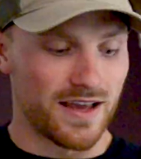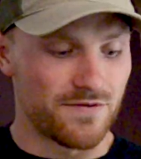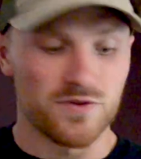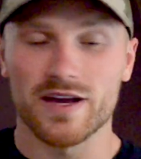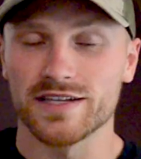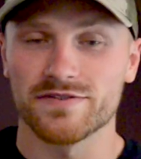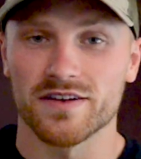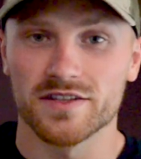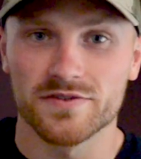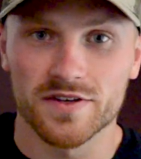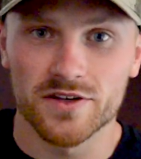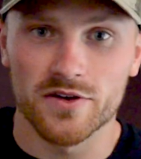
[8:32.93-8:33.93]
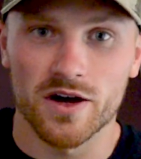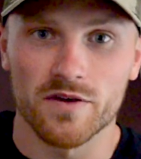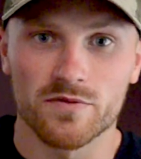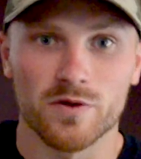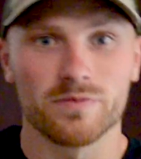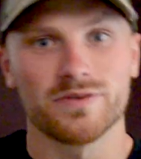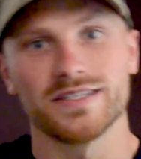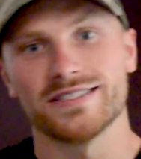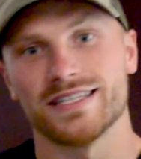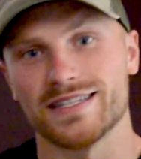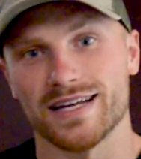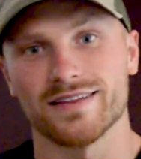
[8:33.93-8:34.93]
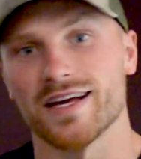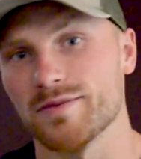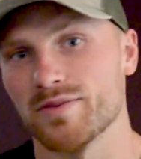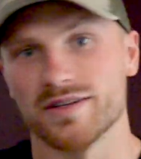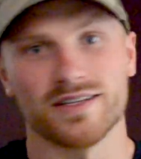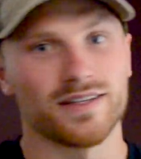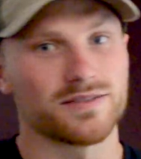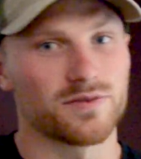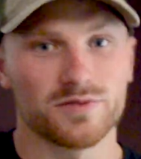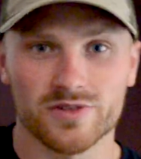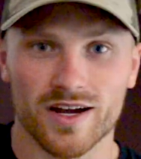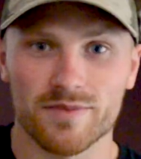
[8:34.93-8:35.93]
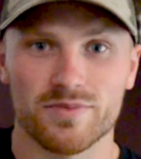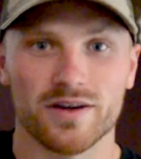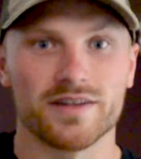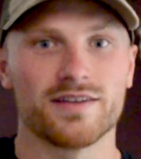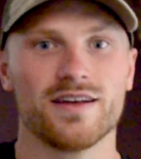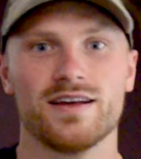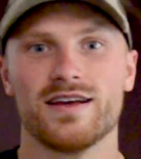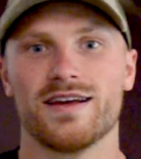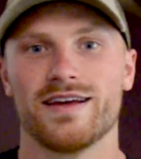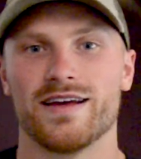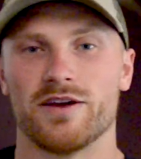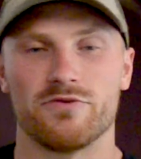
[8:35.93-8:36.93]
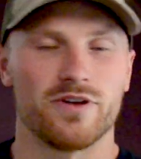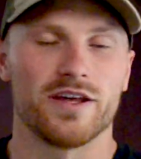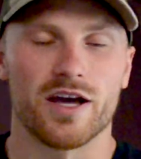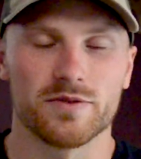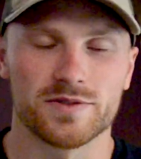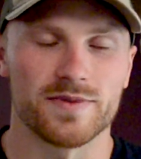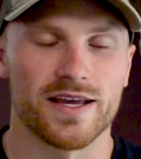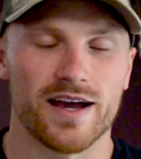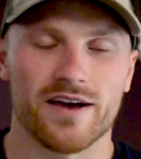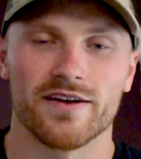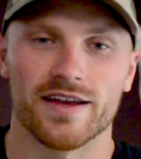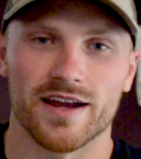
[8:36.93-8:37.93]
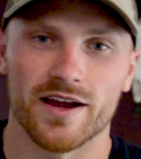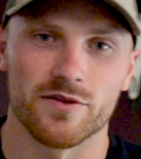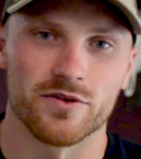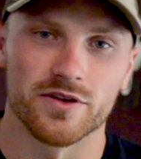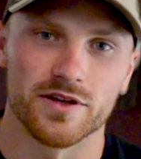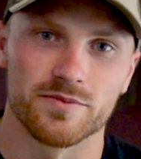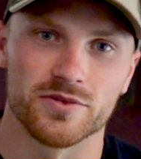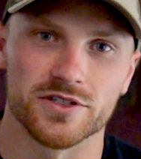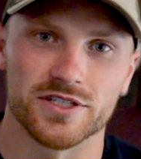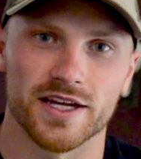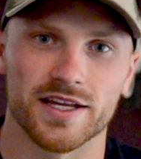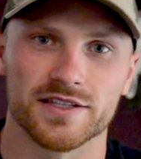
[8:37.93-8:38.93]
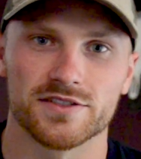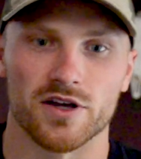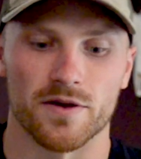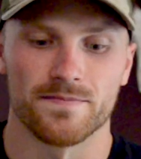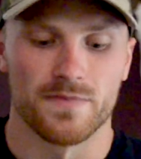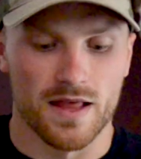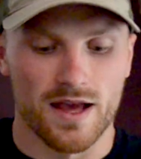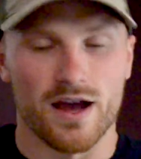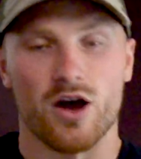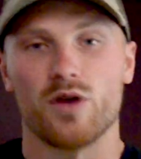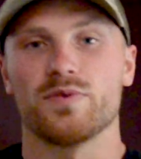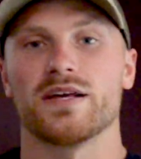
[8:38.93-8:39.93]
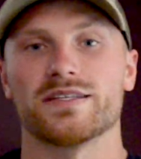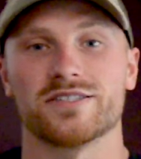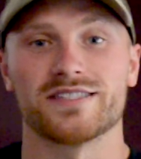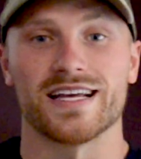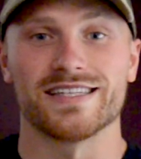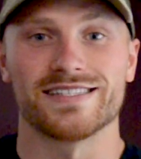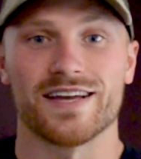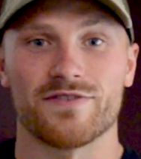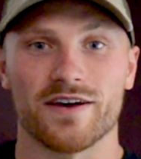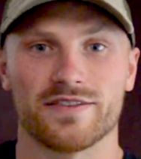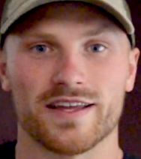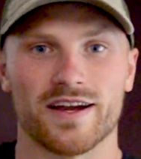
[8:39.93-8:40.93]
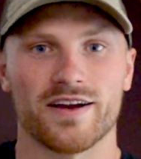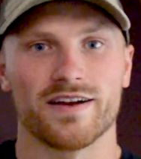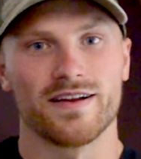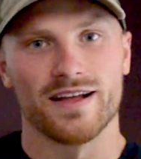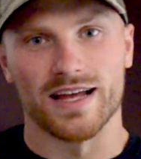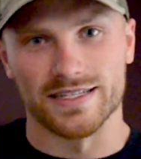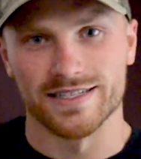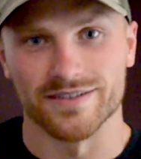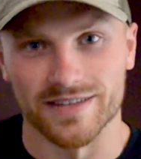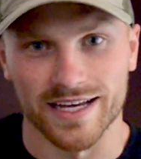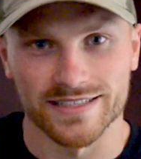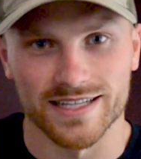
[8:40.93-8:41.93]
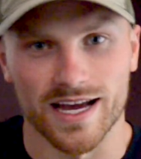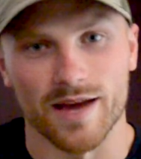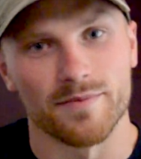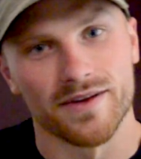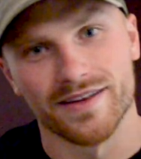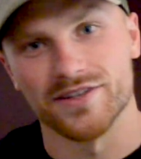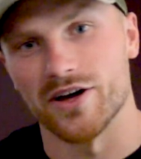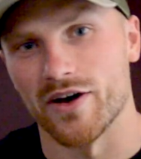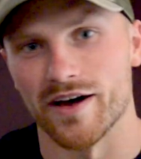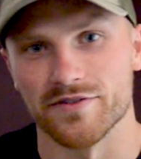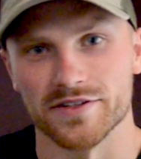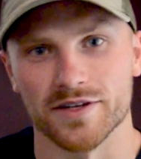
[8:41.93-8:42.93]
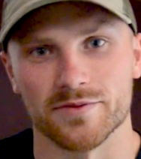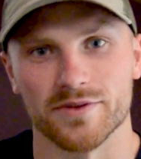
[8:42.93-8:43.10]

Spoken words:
If you guys found this video helpful, please hit that like button and that subscribe button. It really helps me out and I really appreciate it. So I hope you guys are staying safe out there. Until next time, y'all have a good